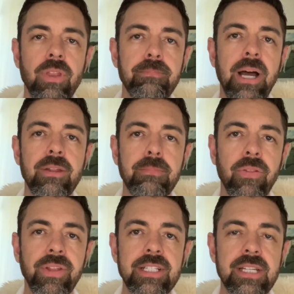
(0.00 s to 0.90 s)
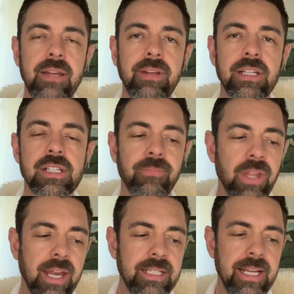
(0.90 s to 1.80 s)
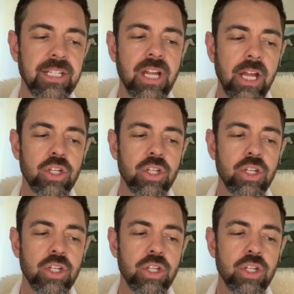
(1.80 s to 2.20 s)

by the monthly savings, and it takes